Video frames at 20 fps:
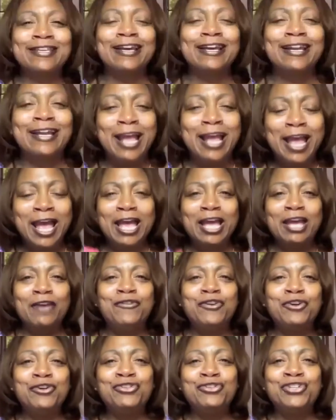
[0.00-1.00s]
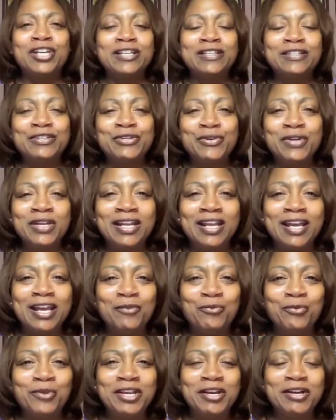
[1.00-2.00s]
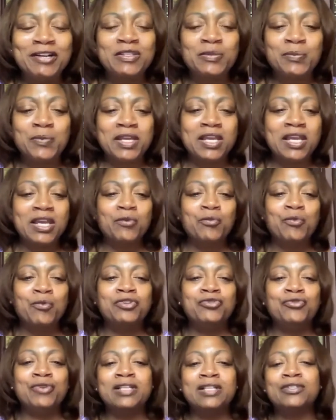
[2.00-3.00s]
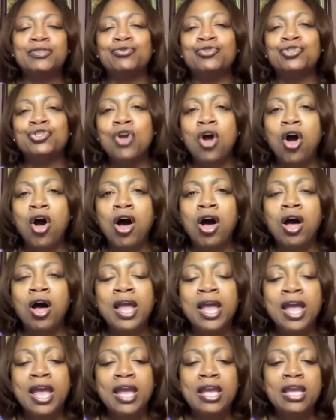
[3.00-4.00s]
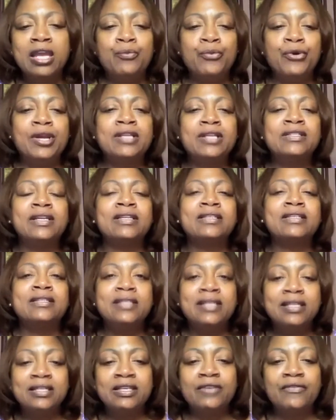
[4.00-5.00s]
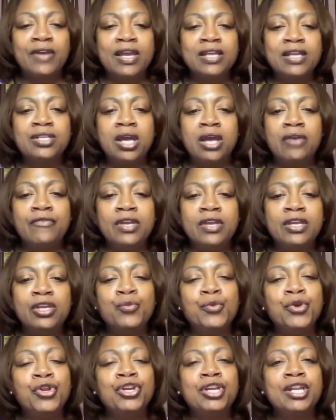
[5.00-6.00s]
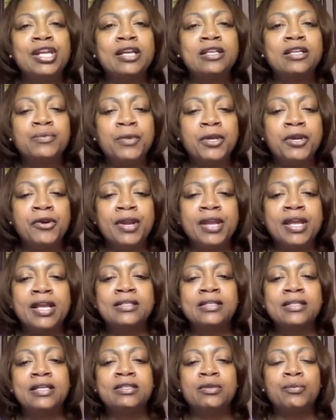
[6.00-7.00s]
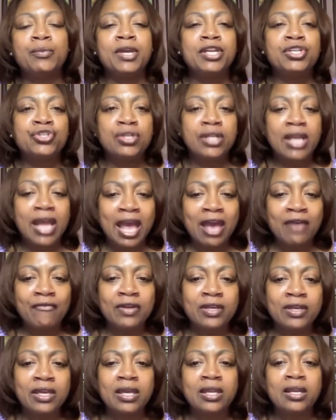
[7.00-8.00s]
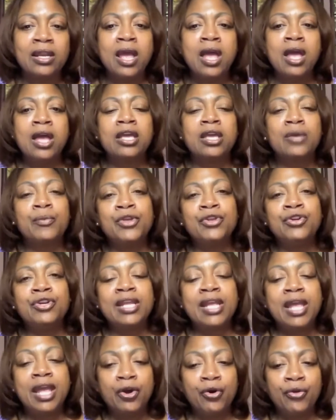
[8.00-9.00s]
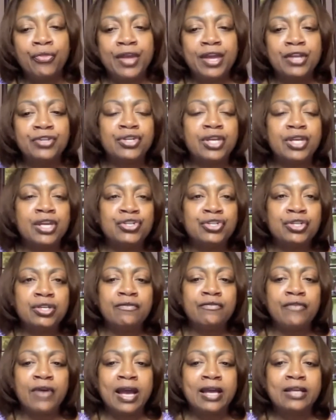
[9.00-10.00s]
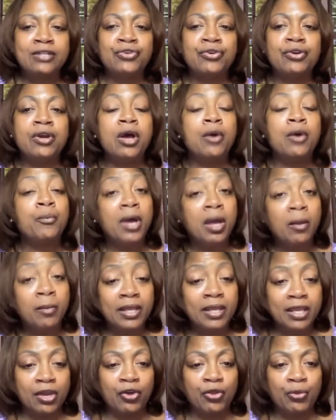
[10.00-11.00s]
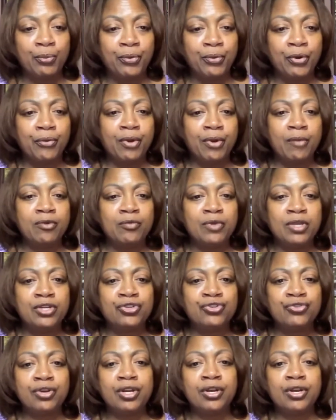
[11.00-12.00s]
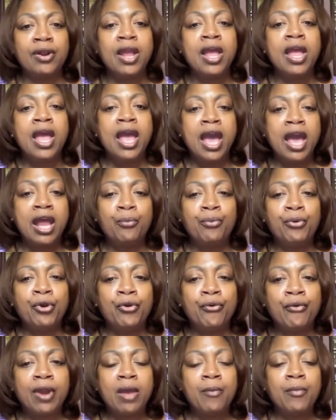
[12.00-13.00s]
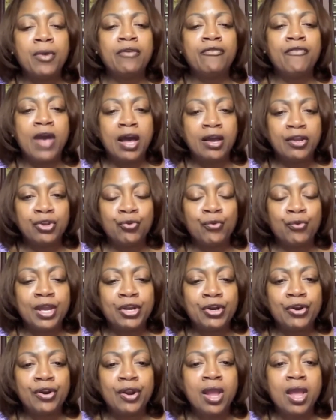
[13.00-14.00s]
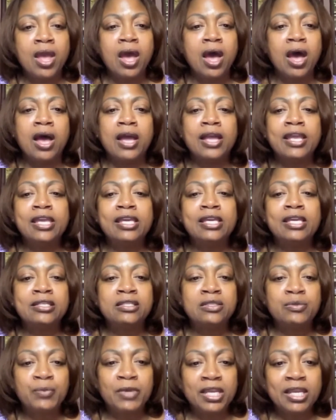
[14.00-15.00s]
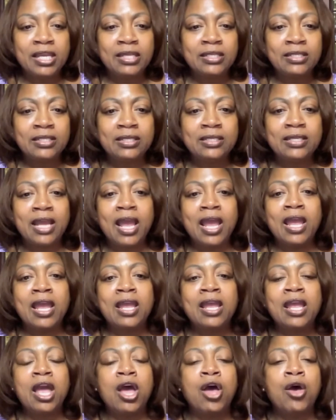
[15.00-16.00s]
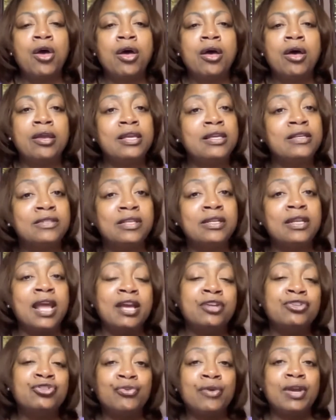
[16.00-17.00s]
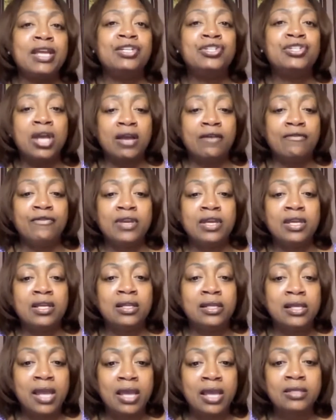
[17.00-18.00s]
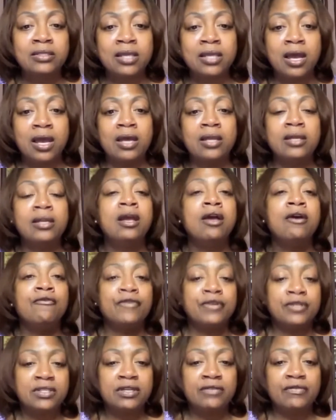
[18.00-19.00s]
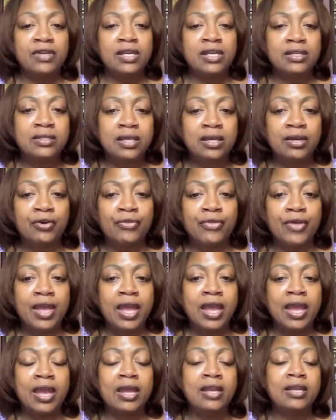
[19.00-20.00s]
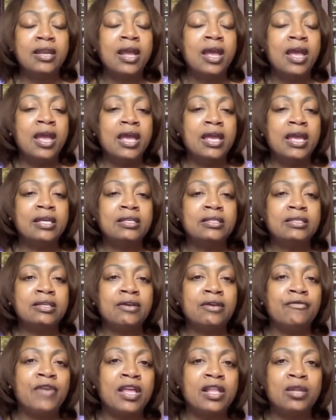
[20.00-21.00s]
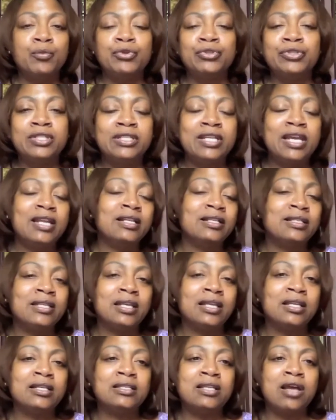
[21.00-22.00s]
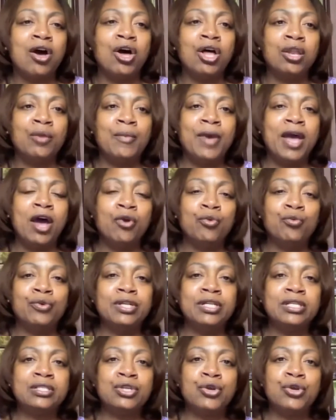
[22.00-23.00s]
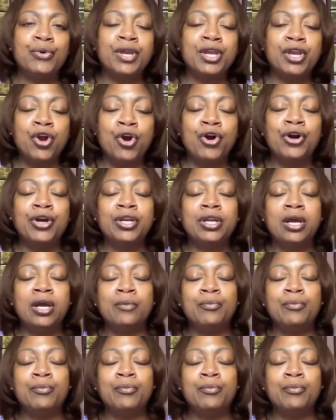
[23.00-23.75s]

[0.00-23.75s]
good. If you're just tuning in, we are speaking with Drexel Shaw. He brings extensive HIV community experience as a patient advocate, community health education advisor, a public health program administrator, and a program evaluator. He is speaking today. He is the National HIV Liaison for CVS Health and is available today to tell us all about what is going on,